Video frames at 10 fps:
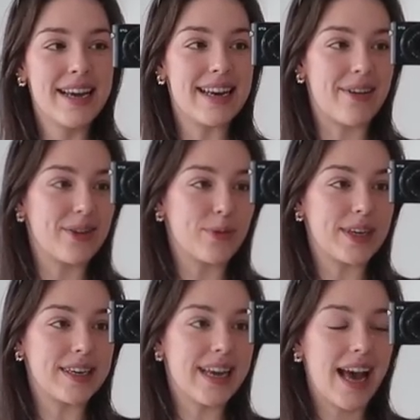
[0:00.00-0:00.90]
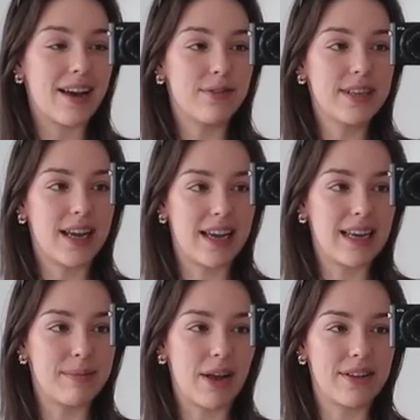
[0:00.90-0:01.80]
now that we have
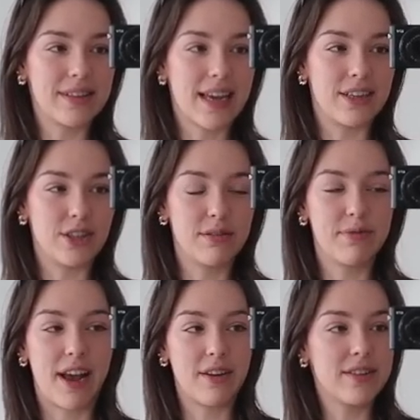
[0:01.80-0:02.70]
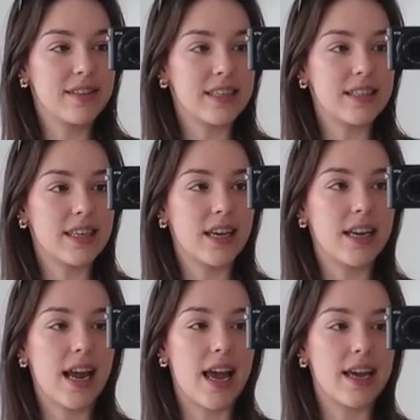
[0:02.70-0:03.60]
time, now that it's kind of just final
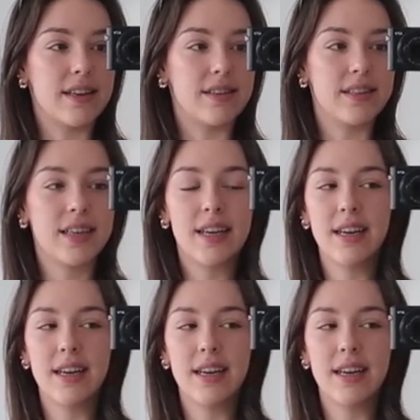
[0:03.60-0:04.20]
season and